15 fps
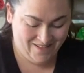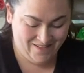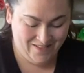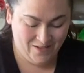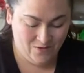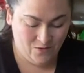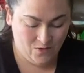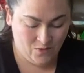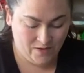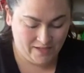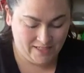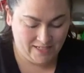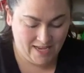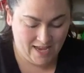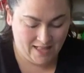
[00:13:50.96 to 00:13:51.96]
You know
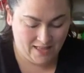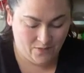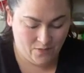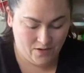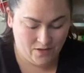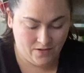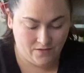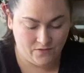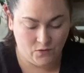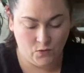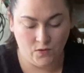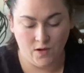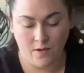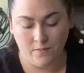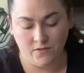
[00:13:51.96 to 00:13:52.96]
exactly where this
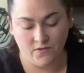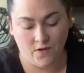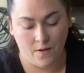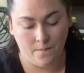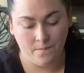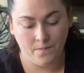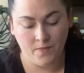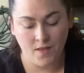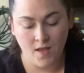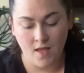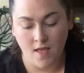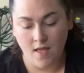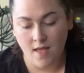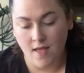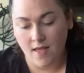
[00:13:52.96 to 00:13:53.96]
food comes from.
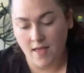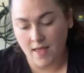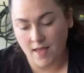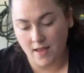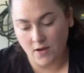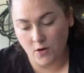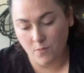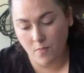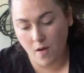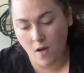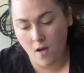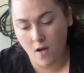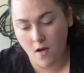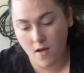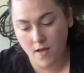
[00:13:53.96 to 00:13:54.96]
In your
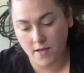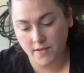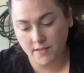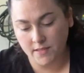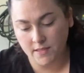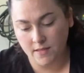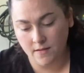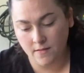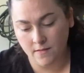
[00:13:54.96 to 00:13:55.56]
paws.